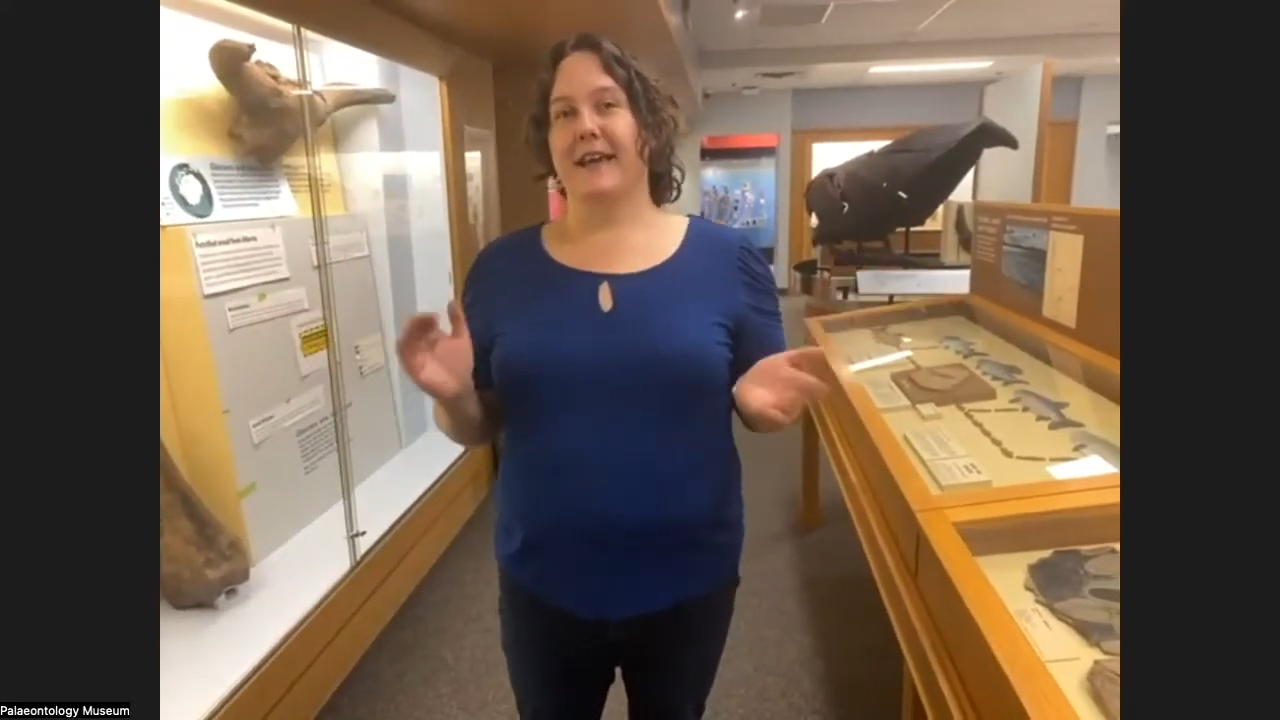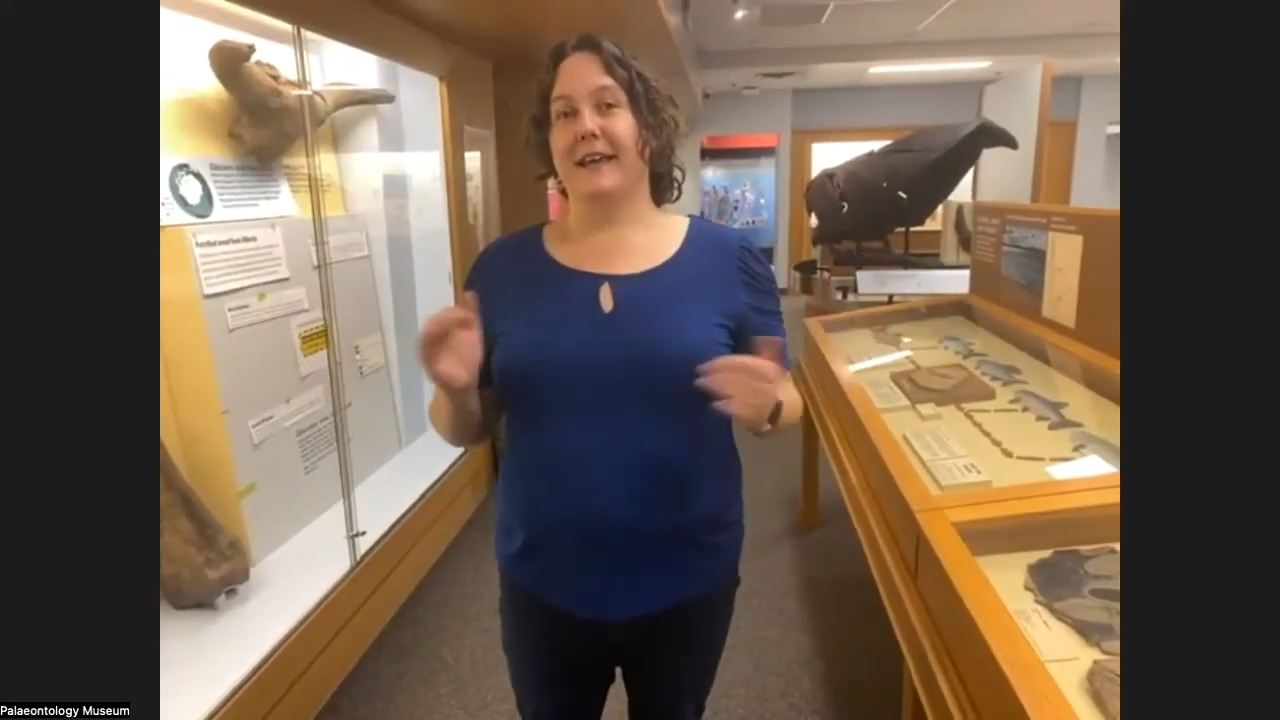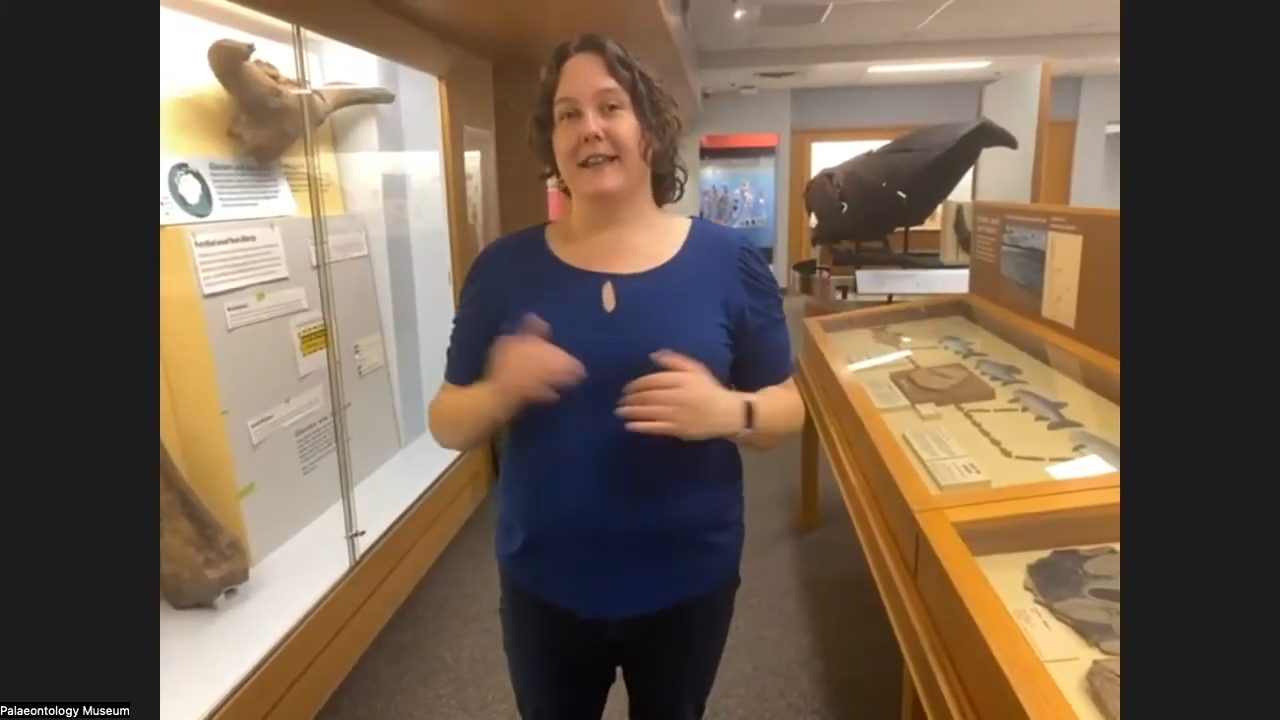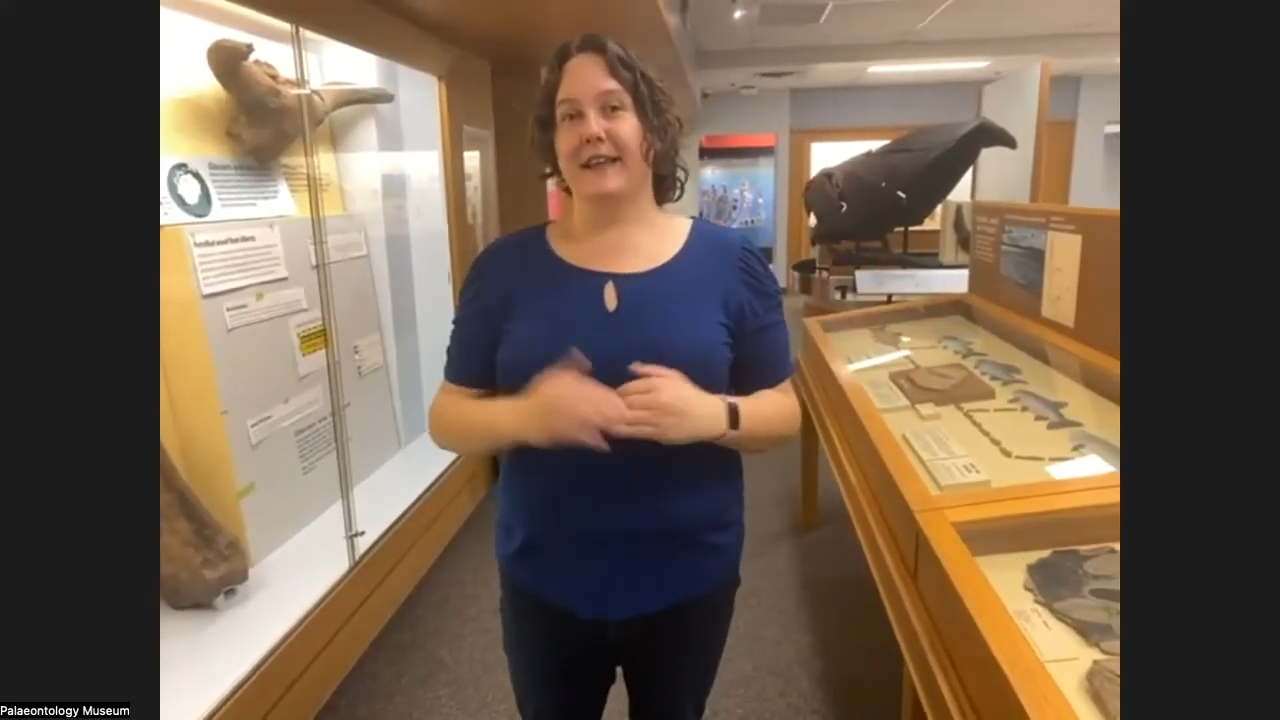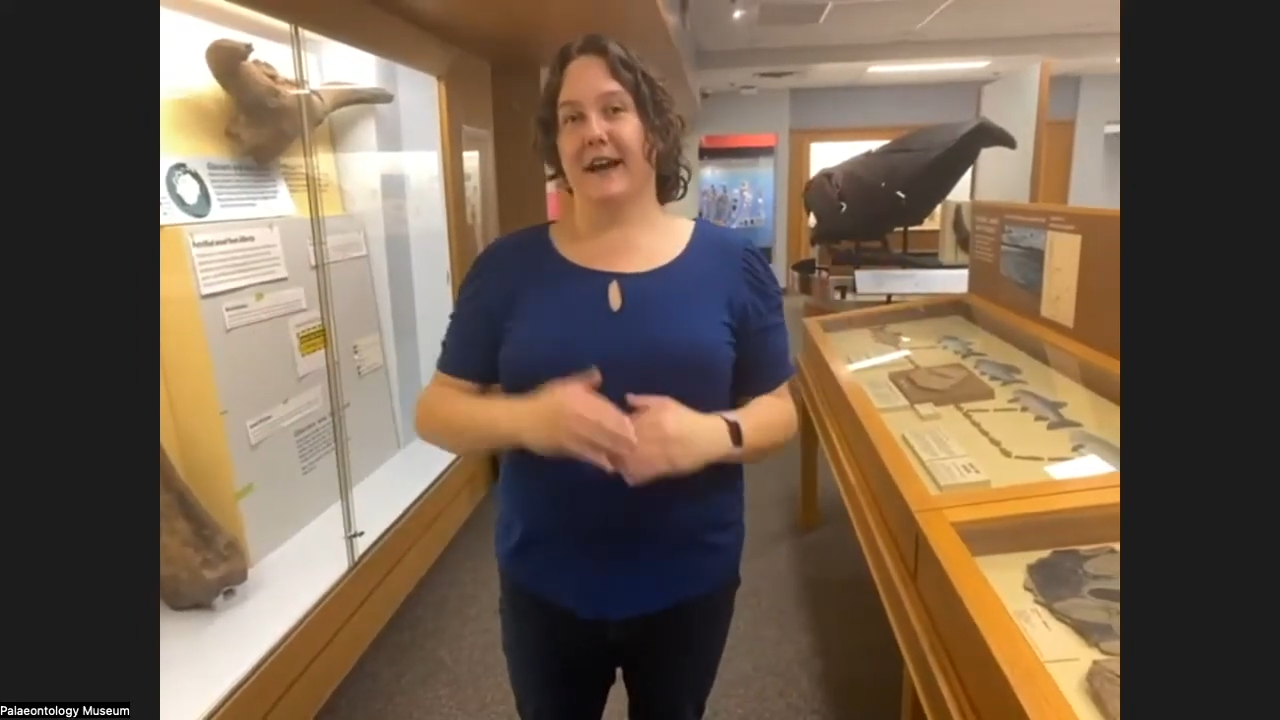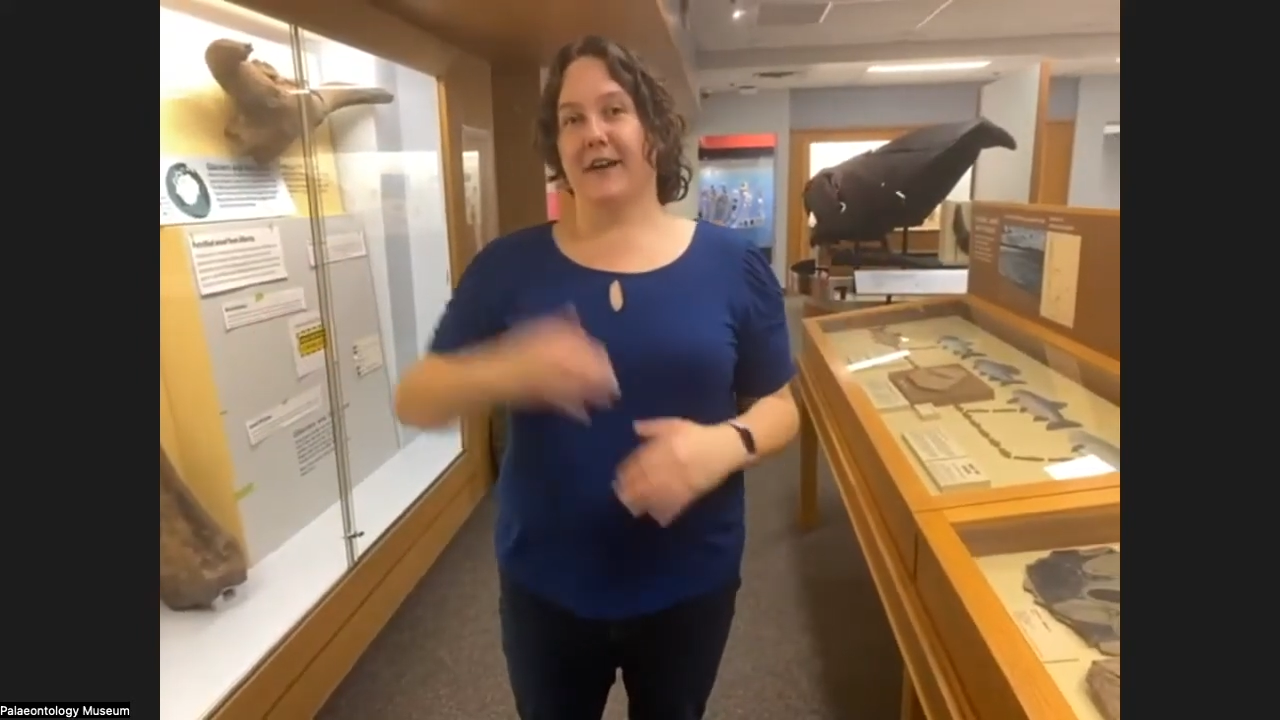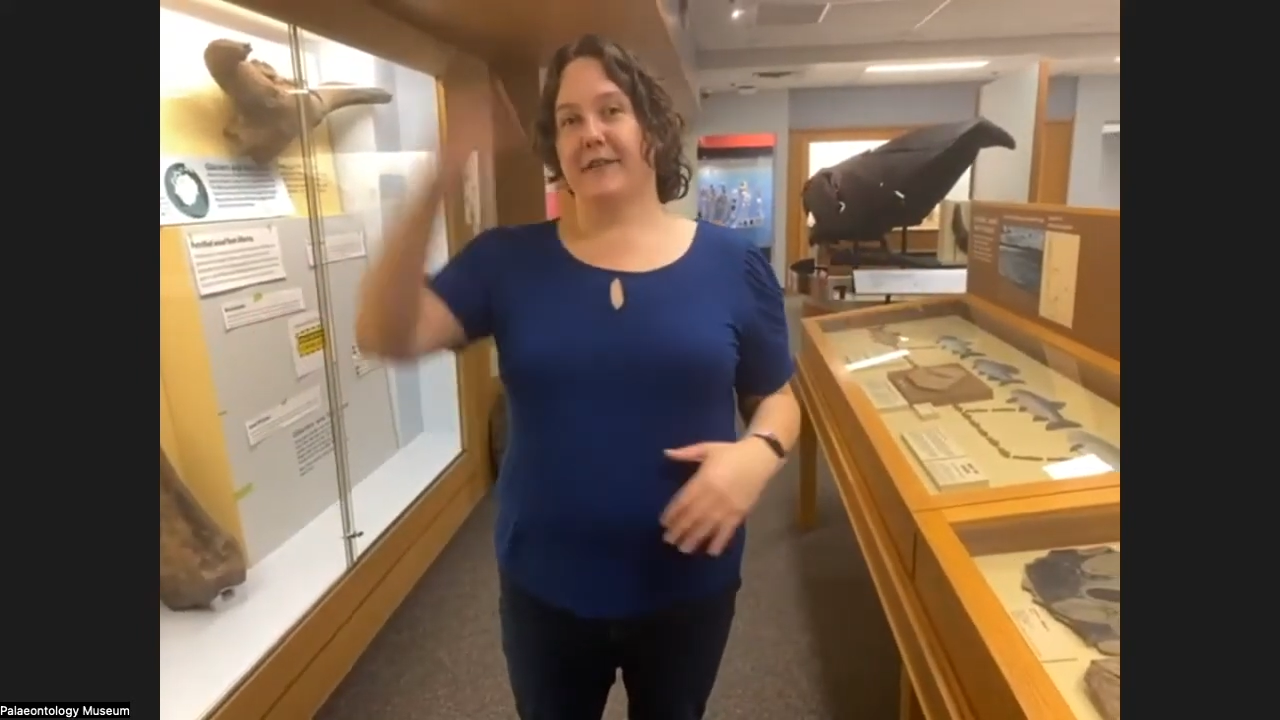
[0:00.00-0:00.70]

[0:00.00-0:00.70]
in the younger